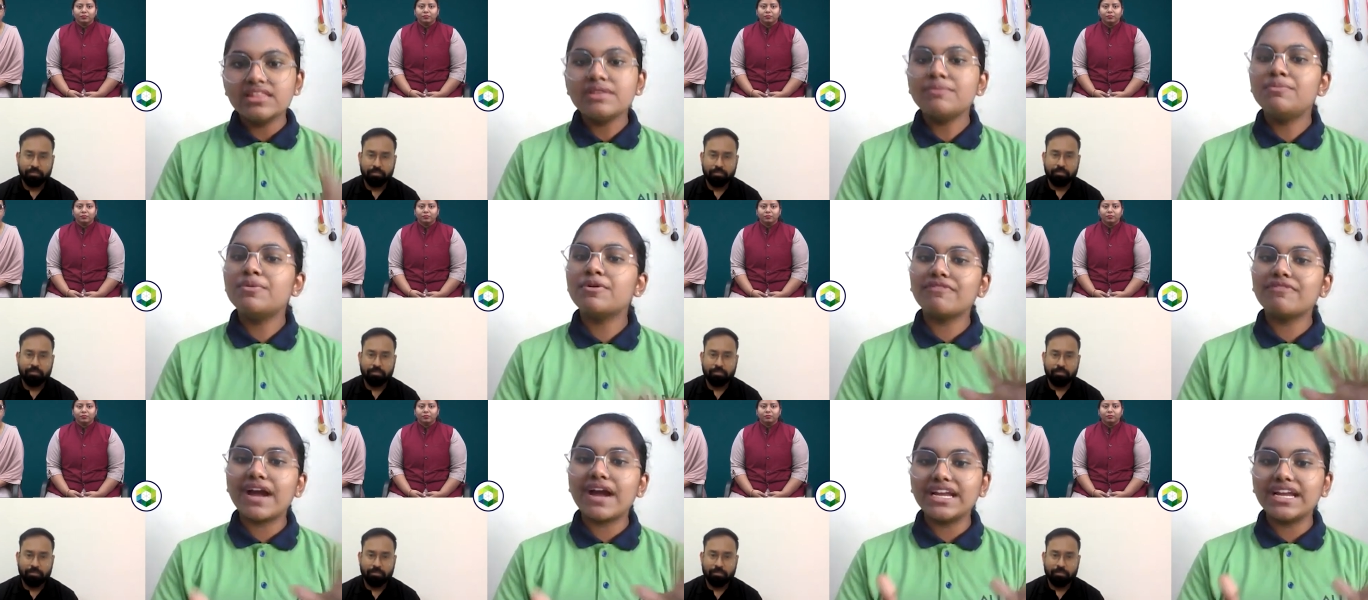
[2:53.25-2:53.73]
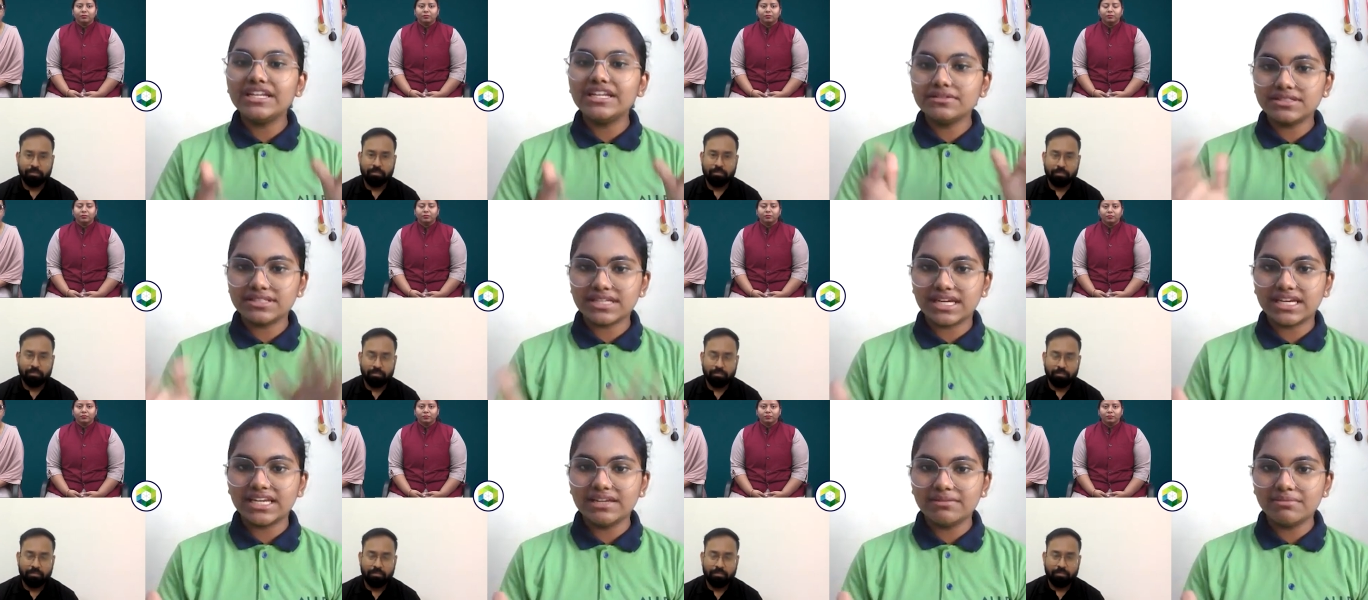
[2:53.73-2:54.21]
Speaker 1: They provide
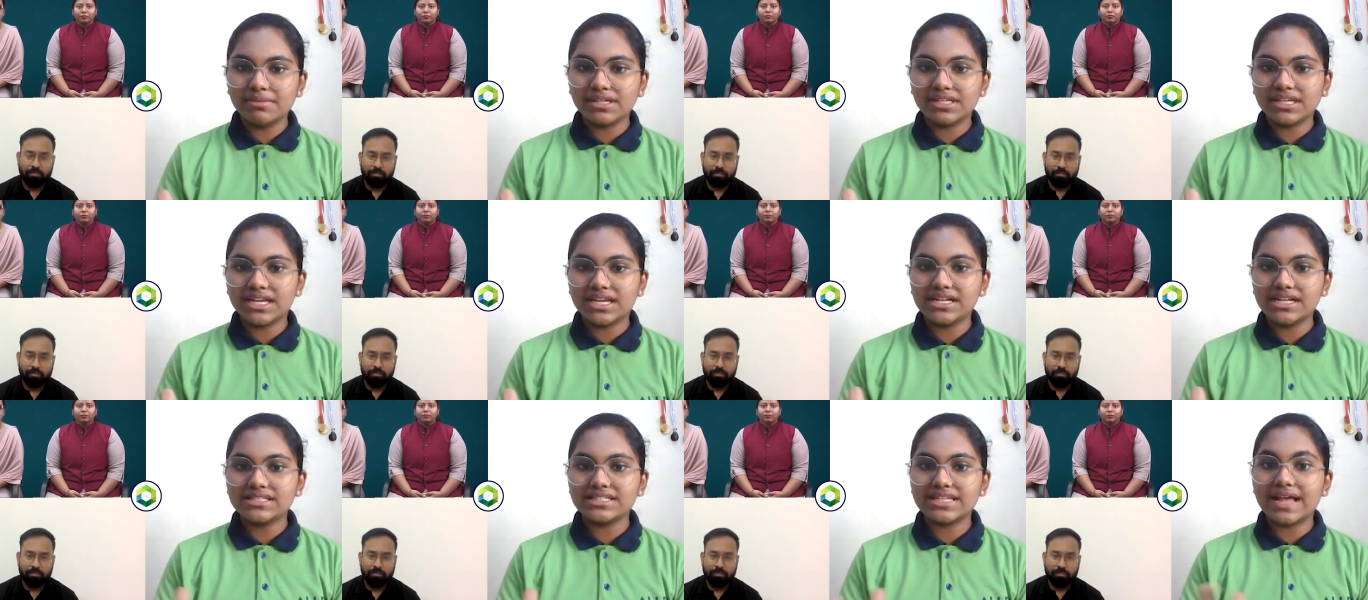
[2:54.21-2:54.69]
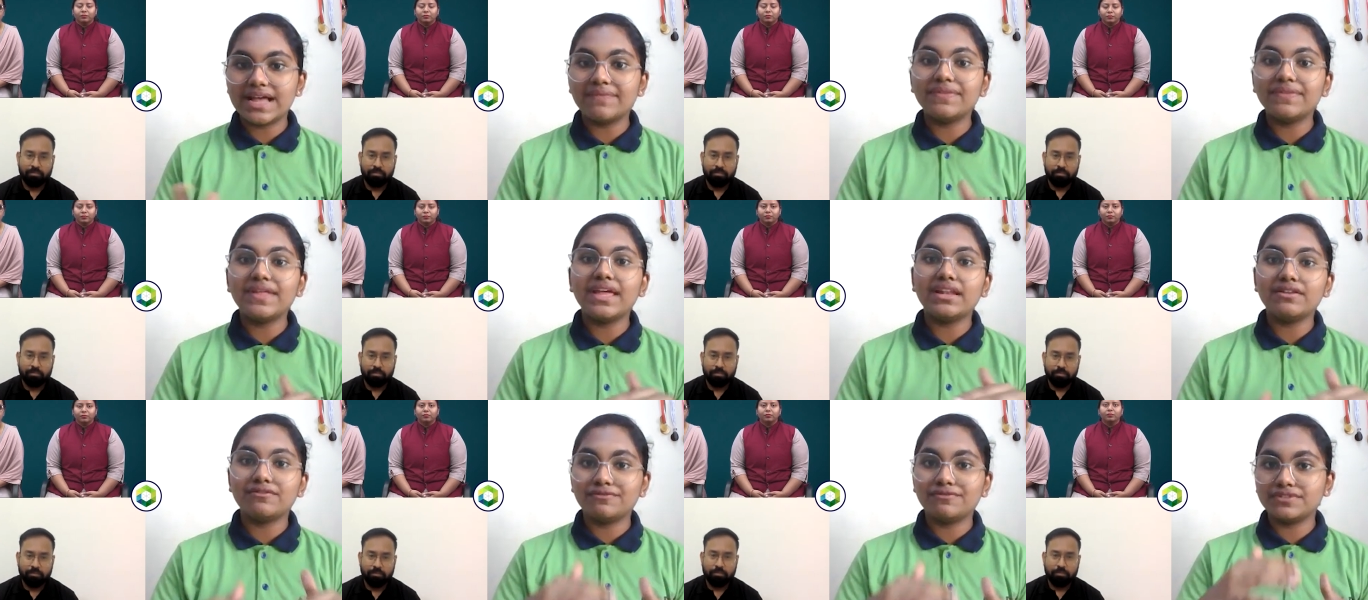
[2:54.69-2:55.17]
you study materials,
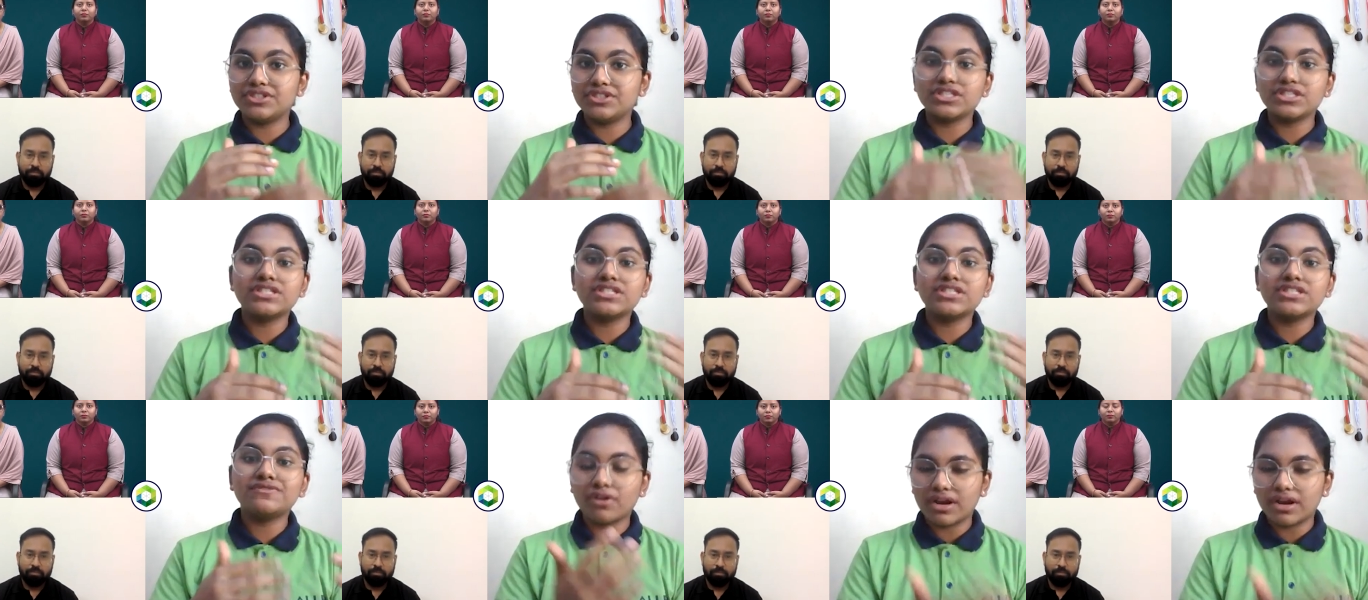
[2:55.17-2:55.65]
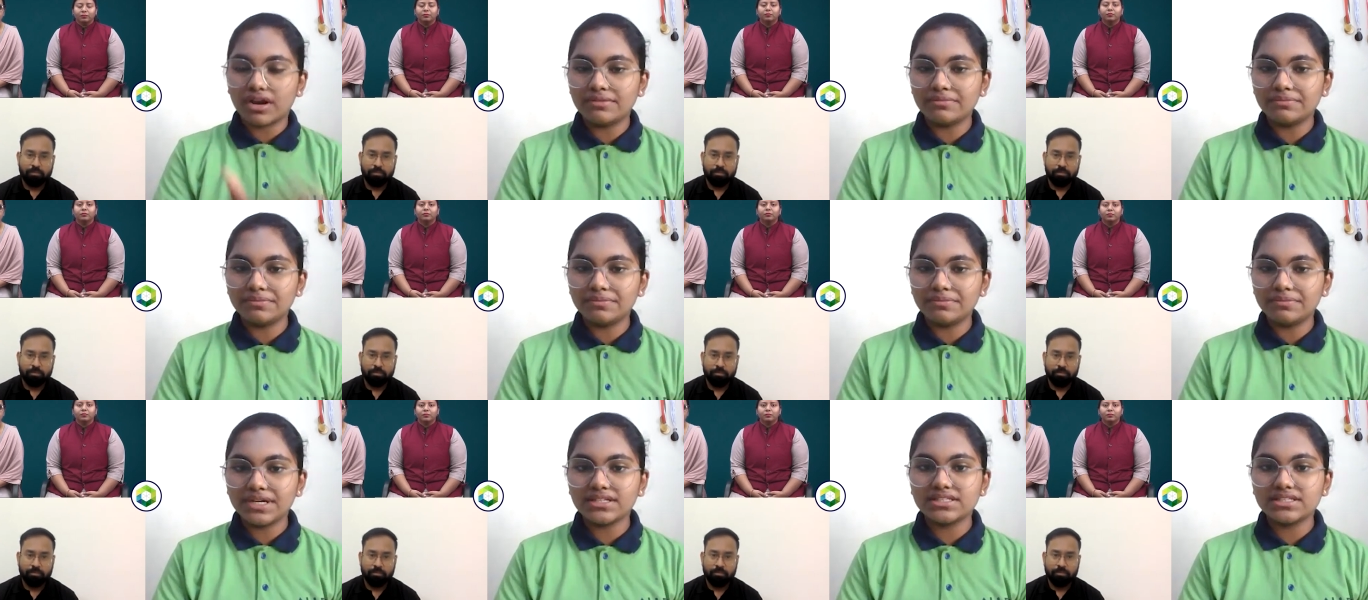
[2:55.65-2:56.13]
and then just for
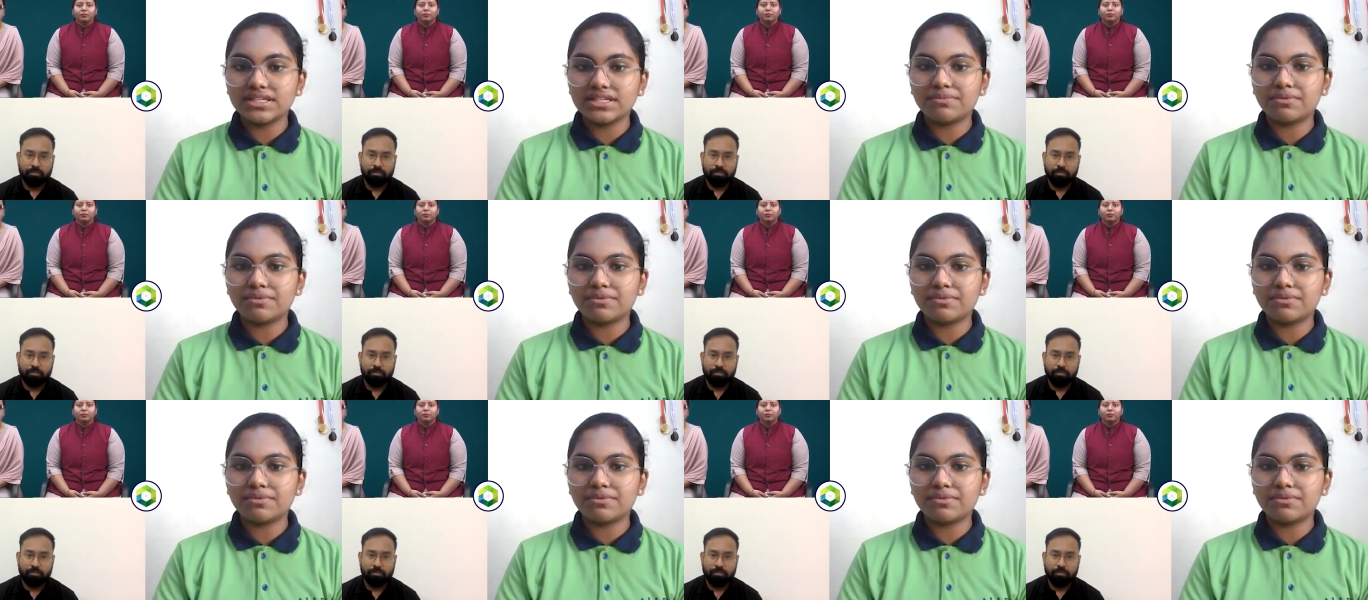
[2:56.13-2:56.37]
Olympiads,